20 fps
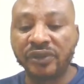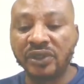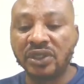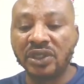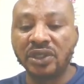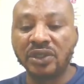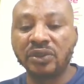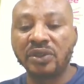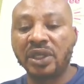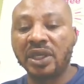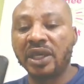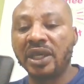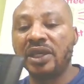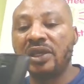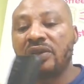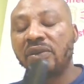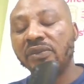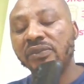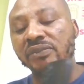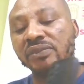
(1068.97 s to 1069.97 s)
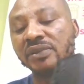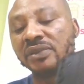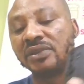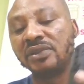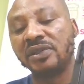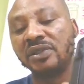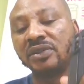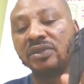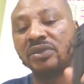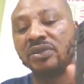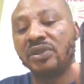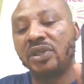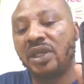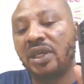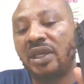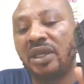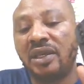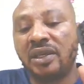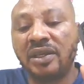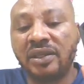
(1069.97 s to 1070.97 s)
in the
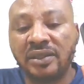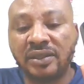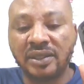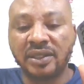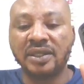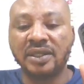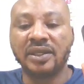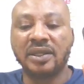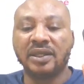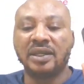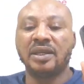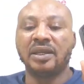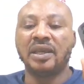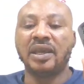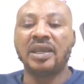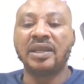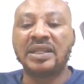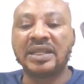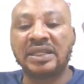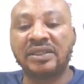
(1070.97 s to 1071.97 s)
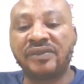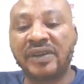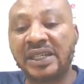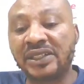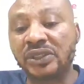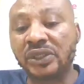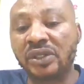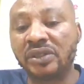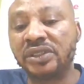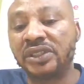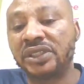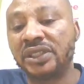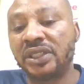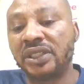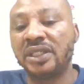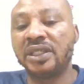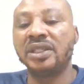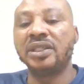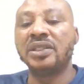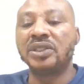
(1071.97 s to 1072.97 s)
UK, in advanced
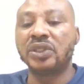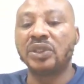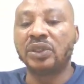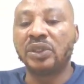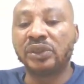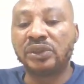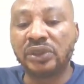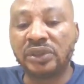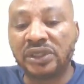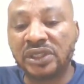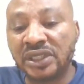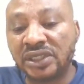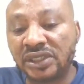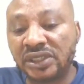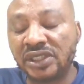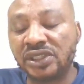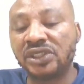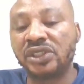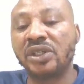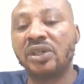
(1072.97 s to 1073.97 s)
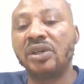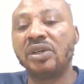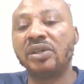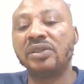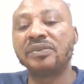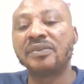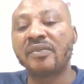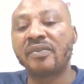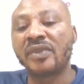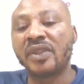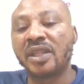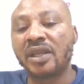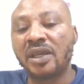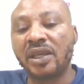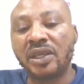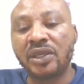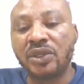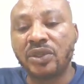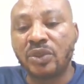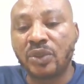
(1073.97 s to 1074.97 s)
country, so you go to the train station,
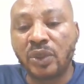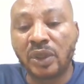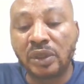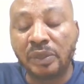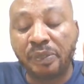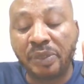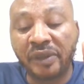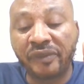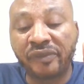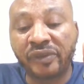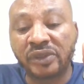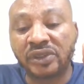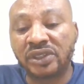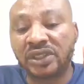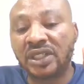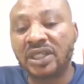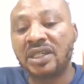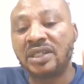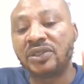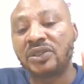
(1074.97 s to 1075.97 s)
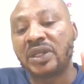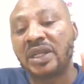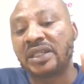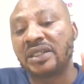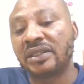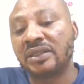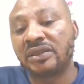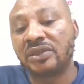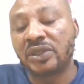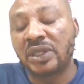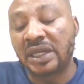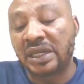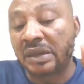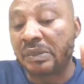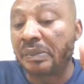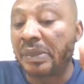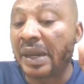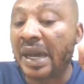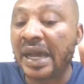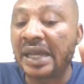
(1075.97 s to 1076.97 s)
you want to pay for train so you
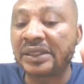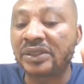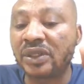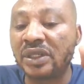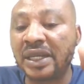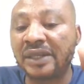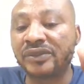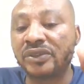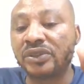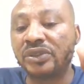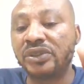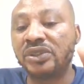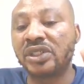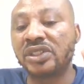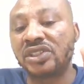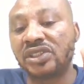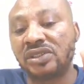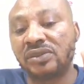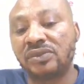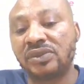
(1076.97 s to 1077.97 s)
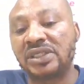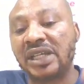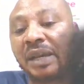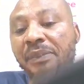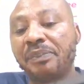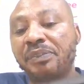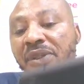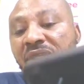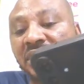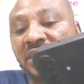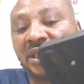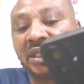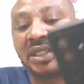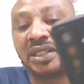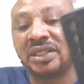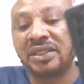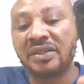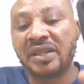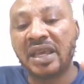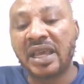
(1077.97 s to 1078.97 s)
can pass. All you have to do is just tap it
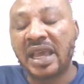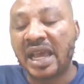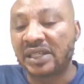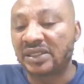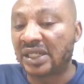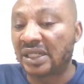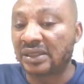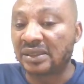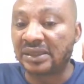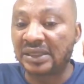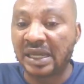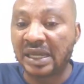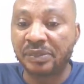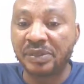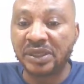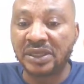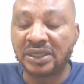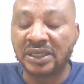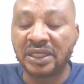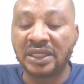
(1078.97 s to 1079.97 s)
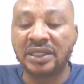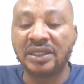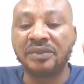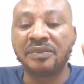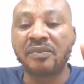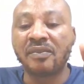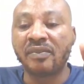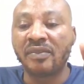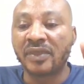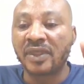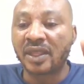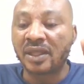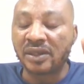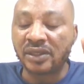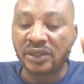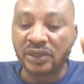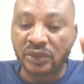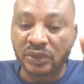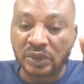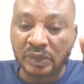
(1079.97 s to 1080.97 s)
in. So you tap it in,
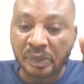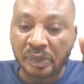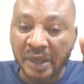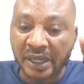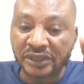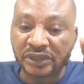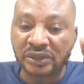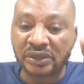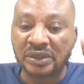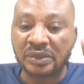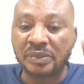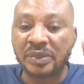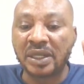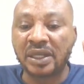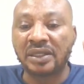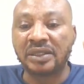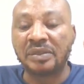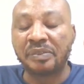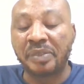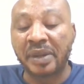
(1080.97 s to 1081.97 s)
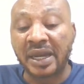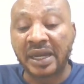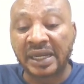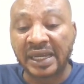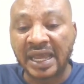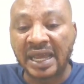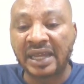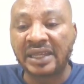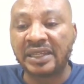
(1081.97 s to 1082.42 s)
you're going to pass through the barrier,